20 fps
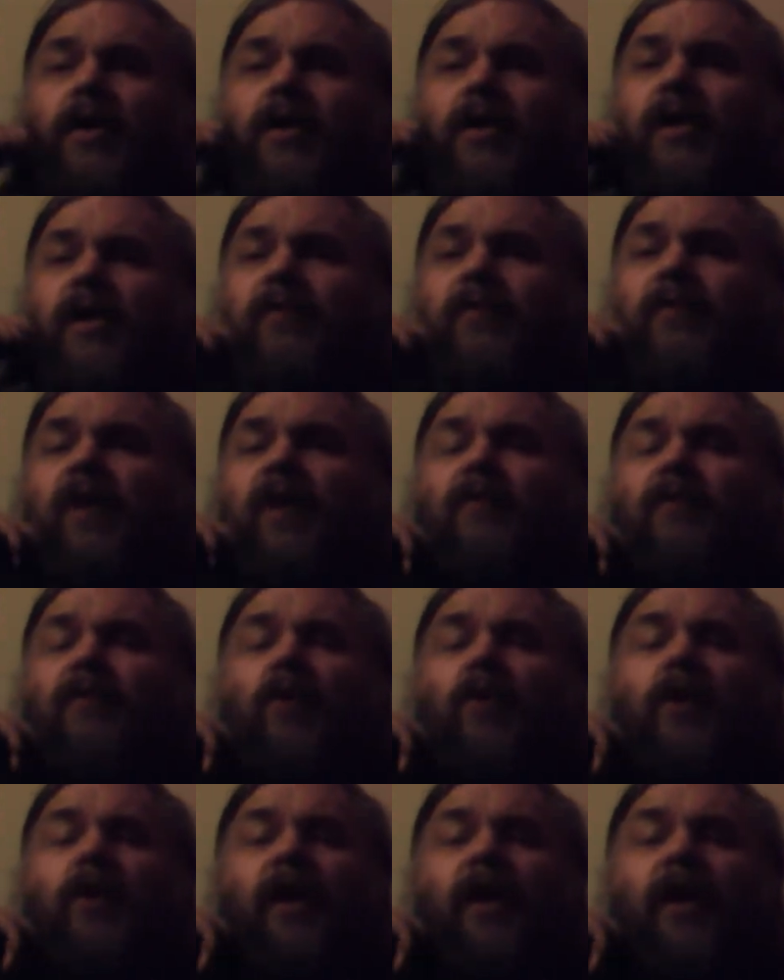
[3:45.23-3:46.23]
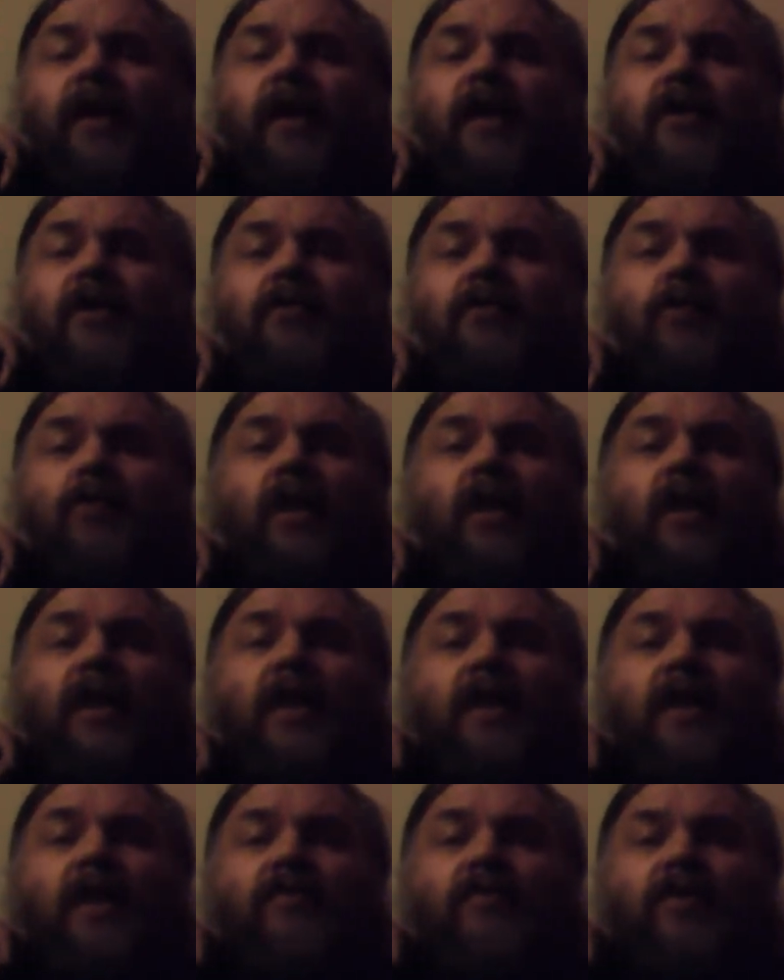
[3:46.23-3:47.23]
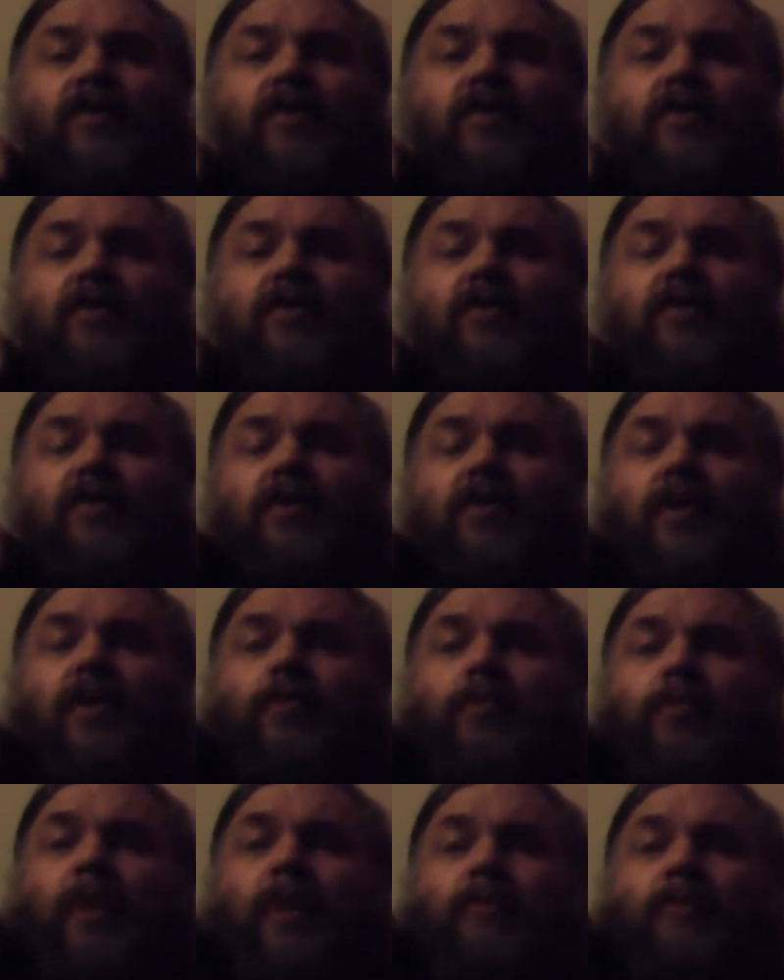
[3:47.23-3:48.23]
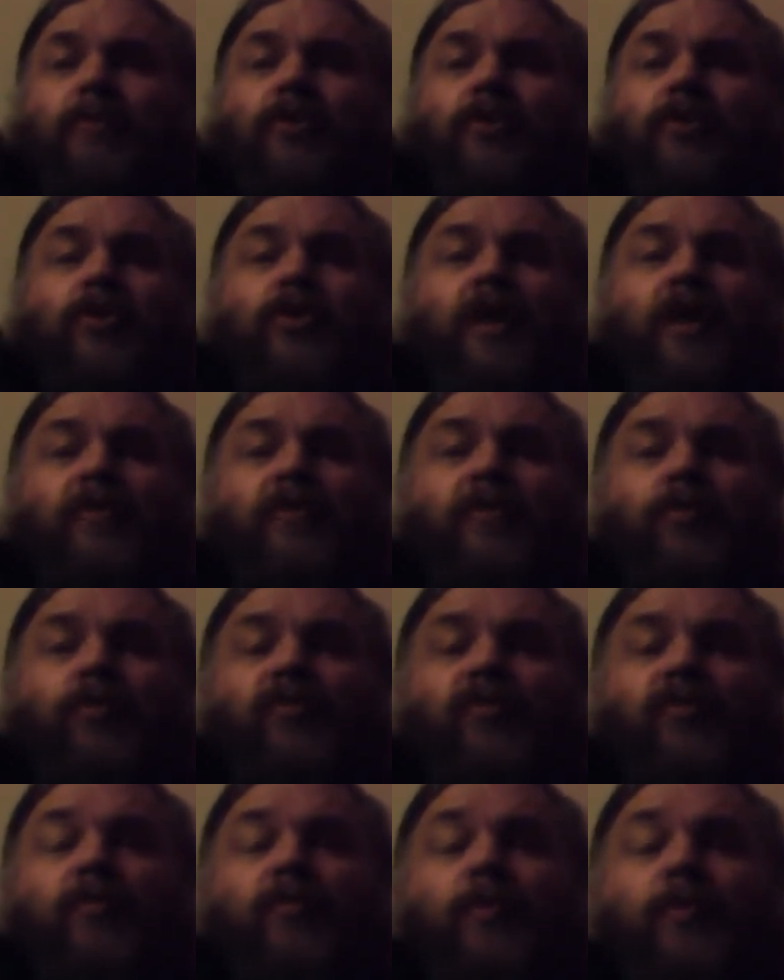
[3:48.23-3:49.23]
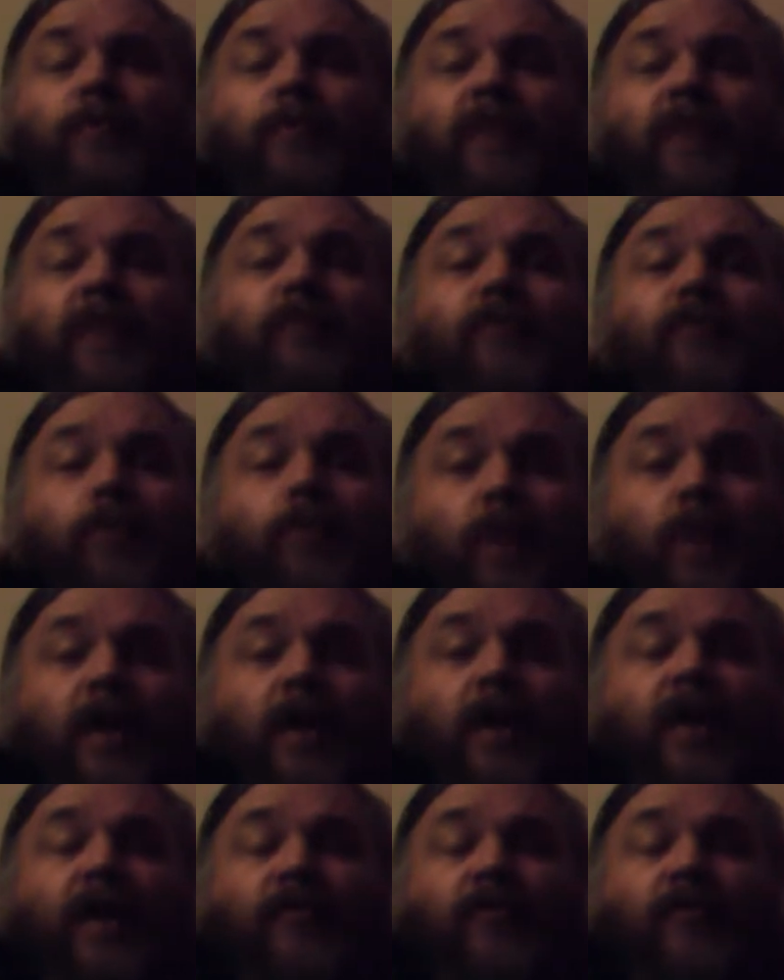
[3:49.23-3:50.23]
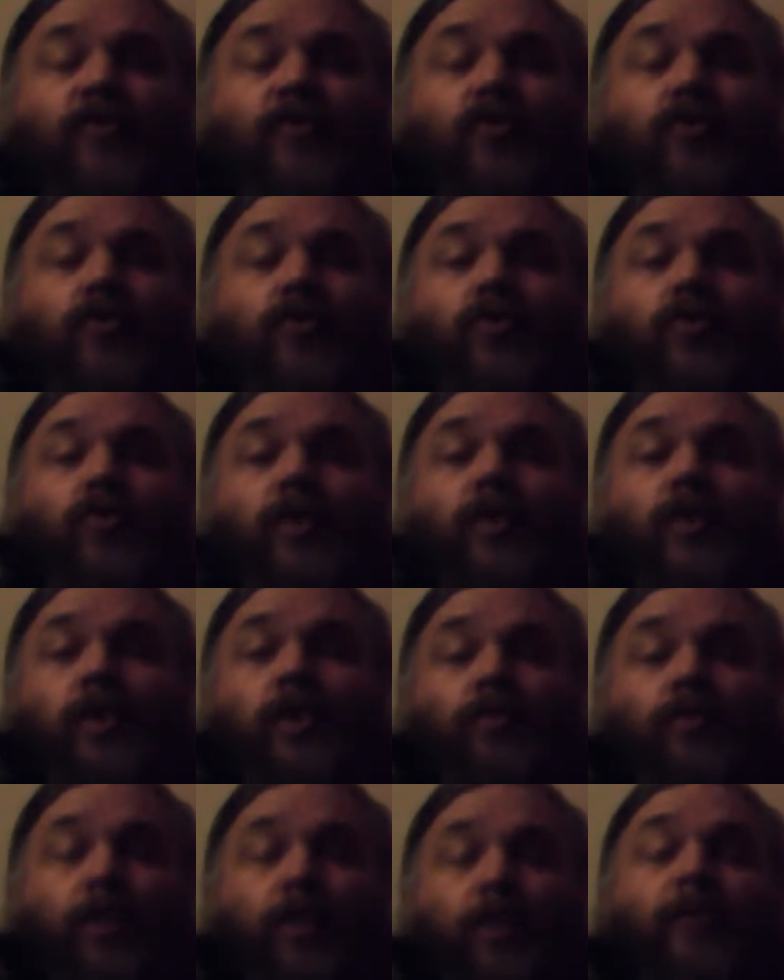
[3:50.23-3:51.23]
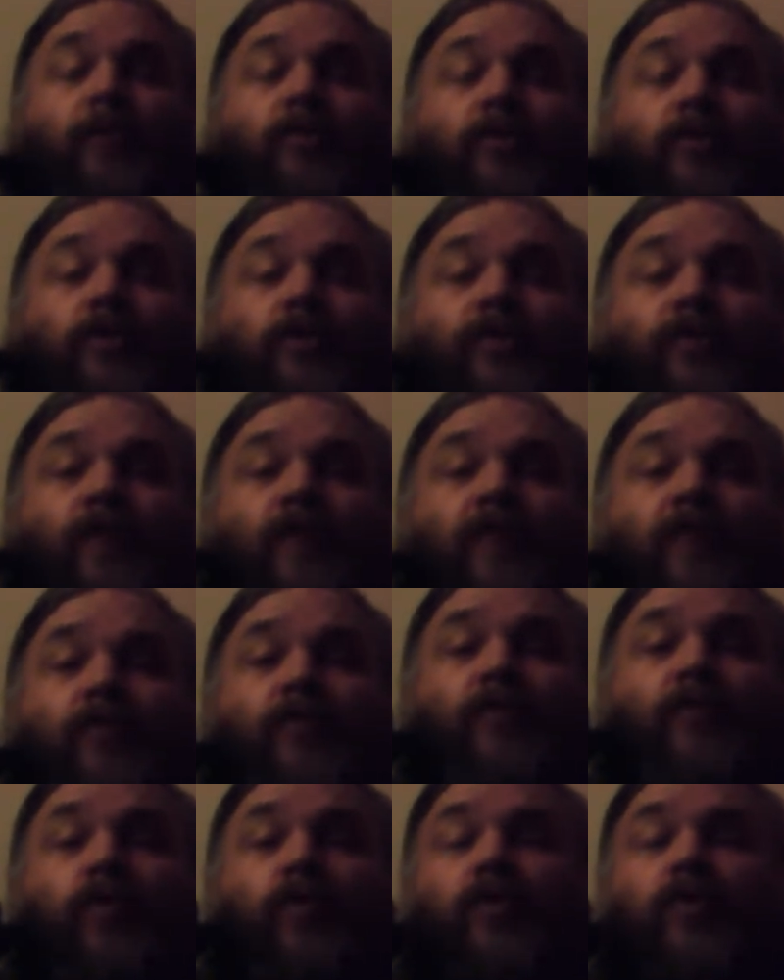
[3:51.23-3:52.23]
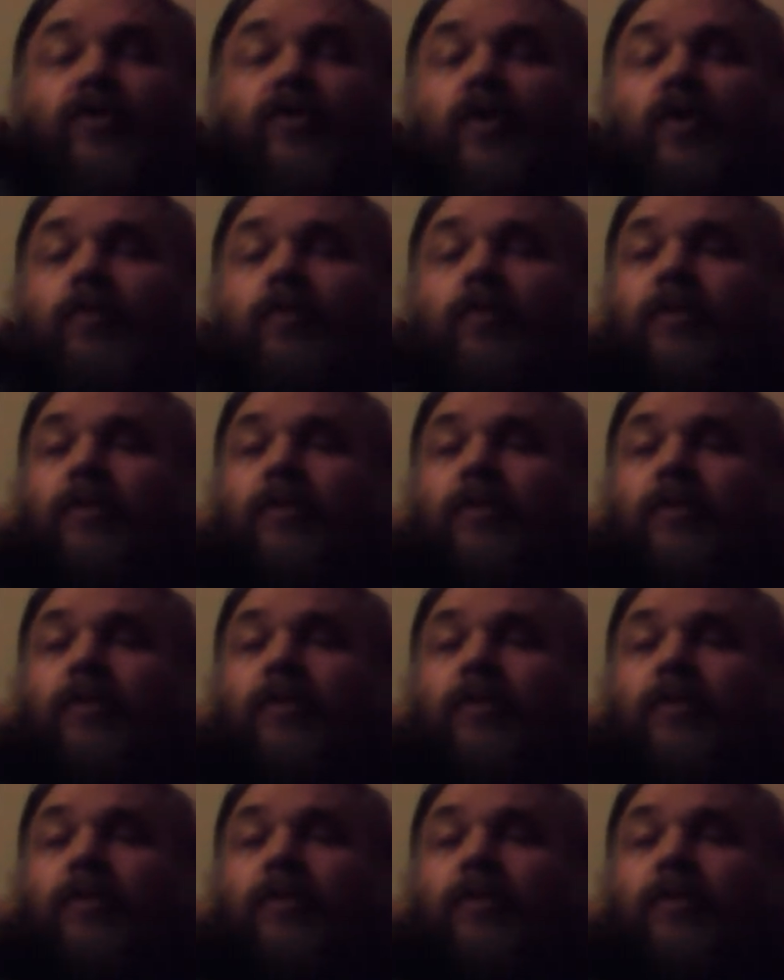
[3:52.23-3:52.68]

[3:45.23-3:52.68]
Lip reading: If another congregation really loves it, you know, perhaps you should leave it with them. But if you really love it too, perhaps you should fight for it also.